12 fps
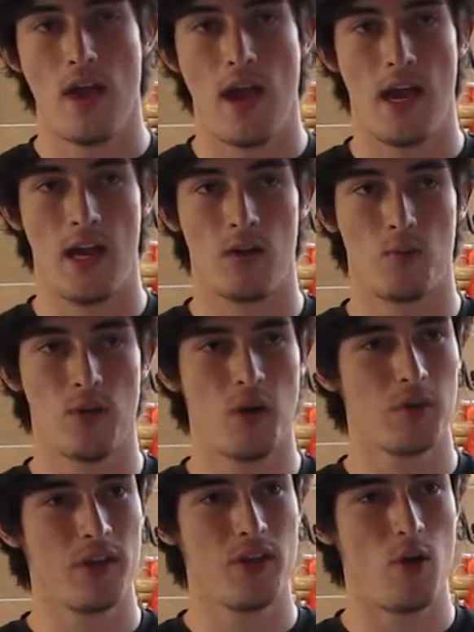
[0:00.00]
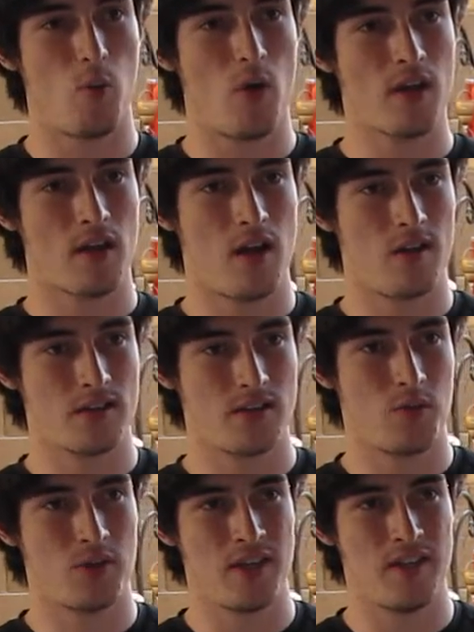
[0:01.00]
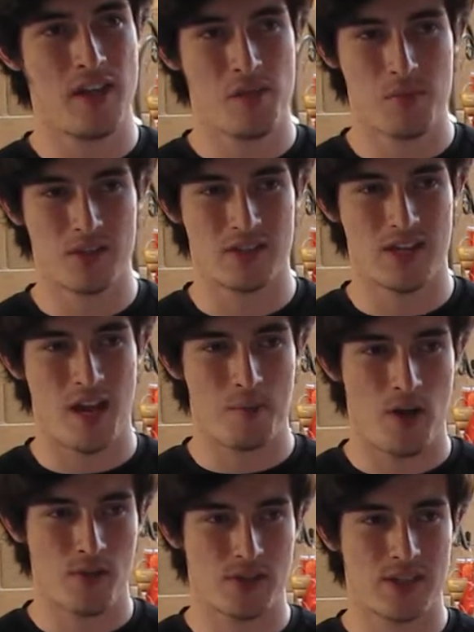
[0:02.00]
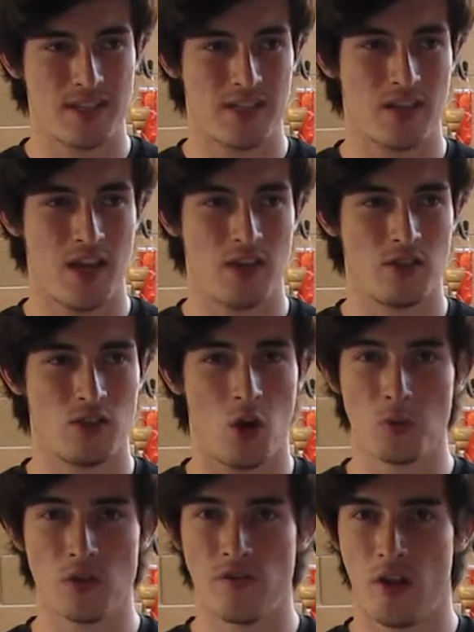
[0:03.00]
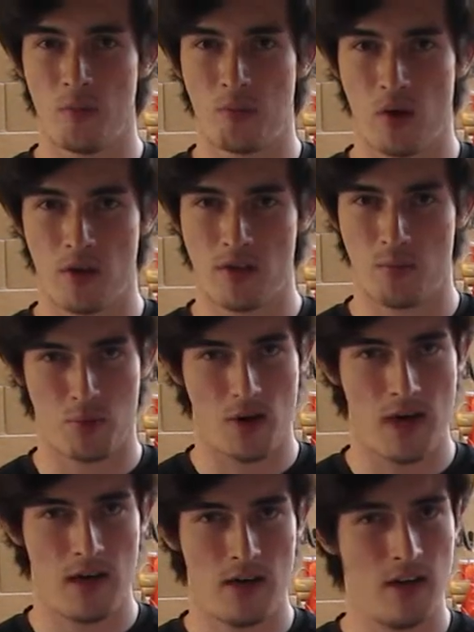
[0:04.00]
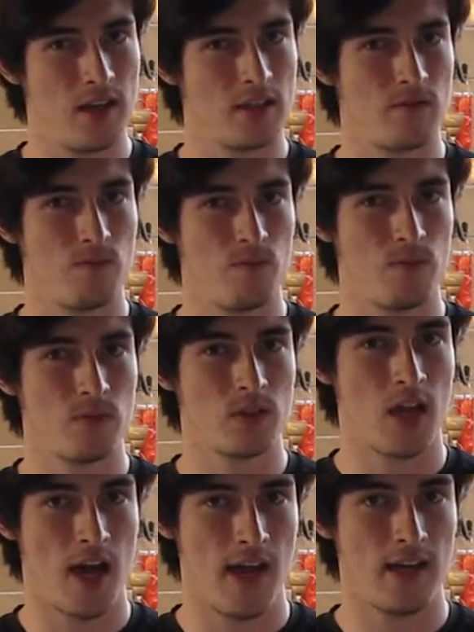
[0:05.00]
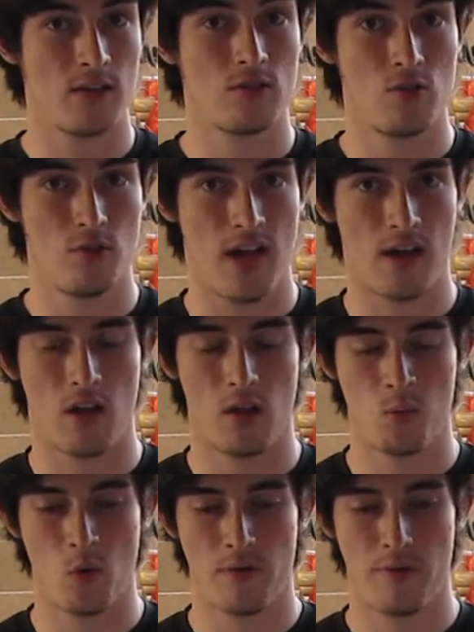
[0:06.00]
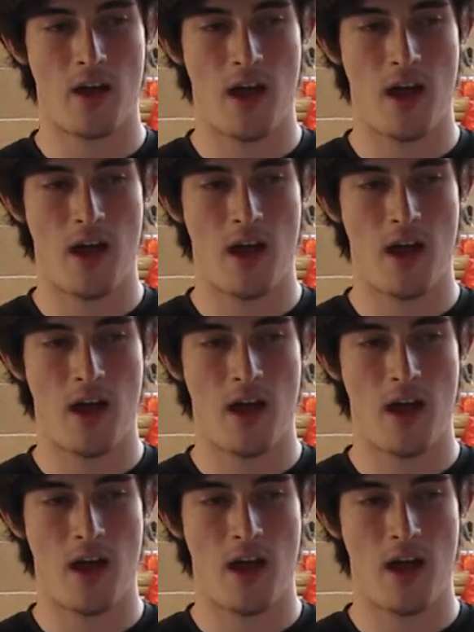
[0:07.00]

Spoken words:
and we don't really know what causes it. With the Enigmas, it's hypothesized that they don't develop part of their brain, and it's tied to that color morph.